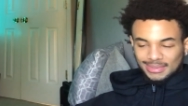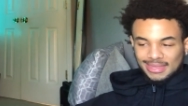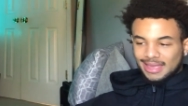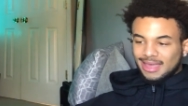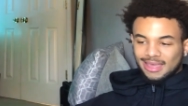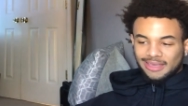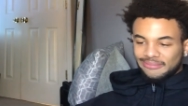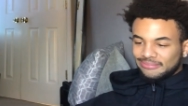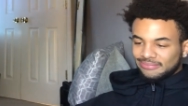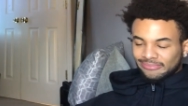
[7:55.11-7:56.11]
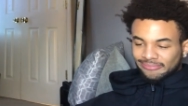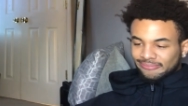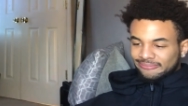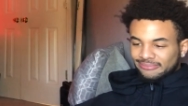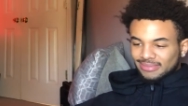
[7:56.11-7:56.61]
Nah.
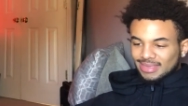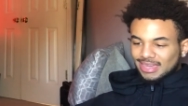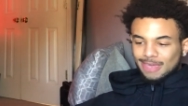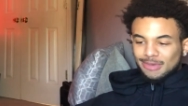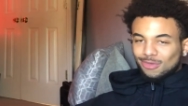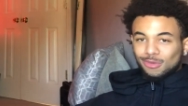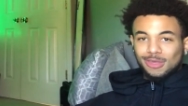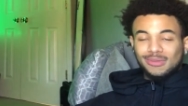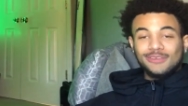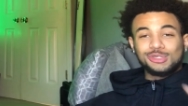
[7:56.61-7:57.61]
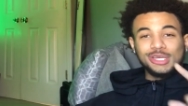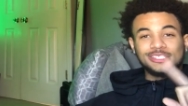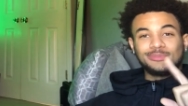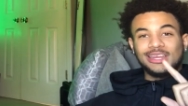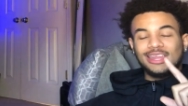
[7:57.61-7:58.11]
You can't mess with him. Never trust
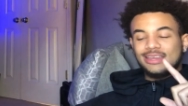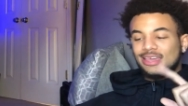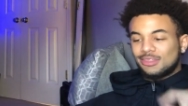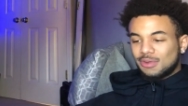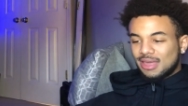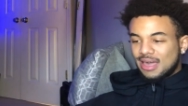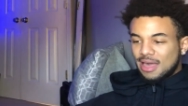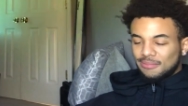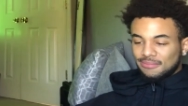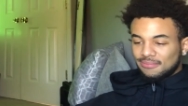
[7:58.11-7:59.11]
somebody that danced with a cop.